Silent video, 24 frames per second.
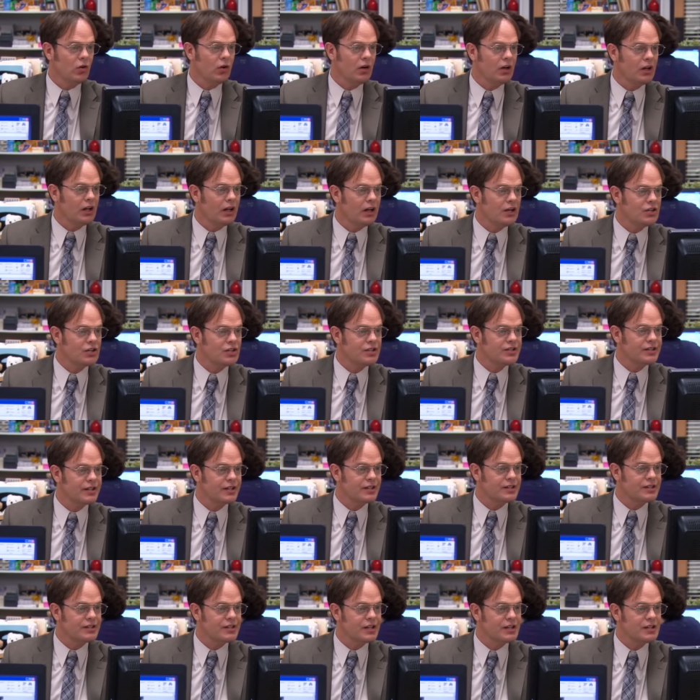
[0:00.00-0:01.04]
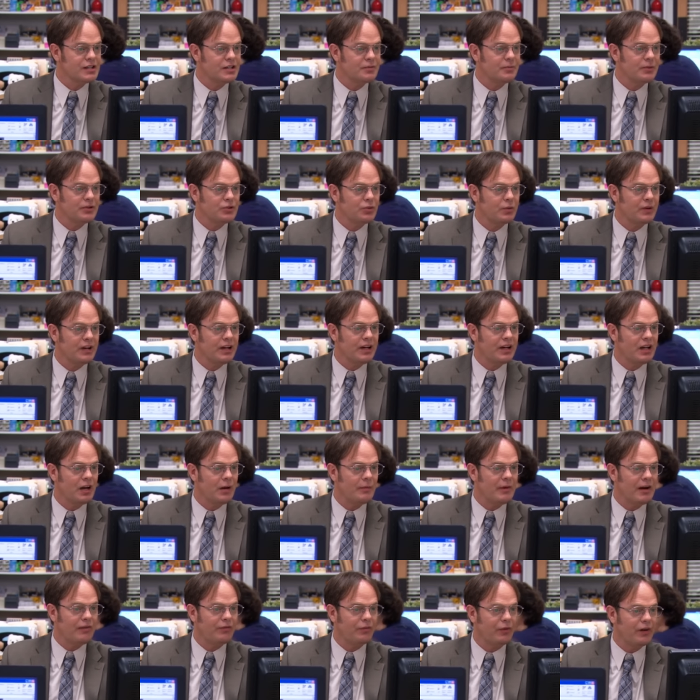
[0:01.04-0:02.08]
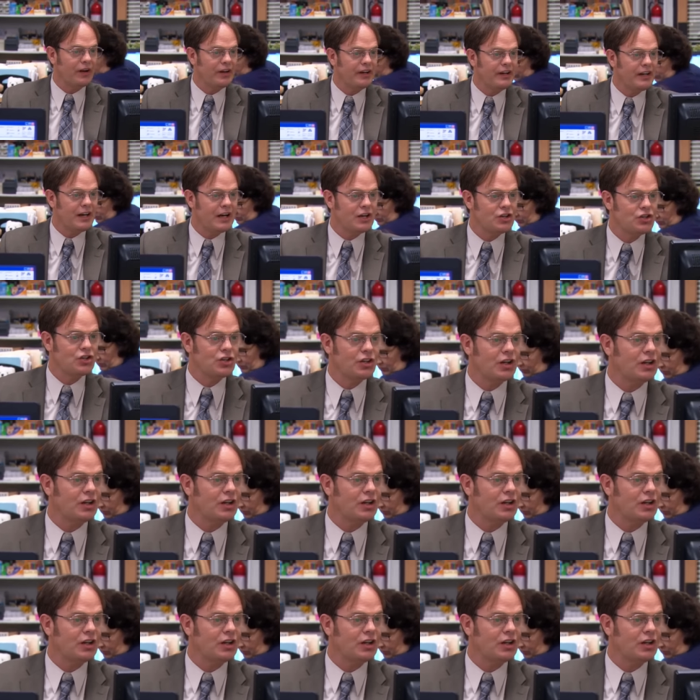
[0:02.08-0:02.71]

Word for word: the danger and sticks to that pretty lock and key until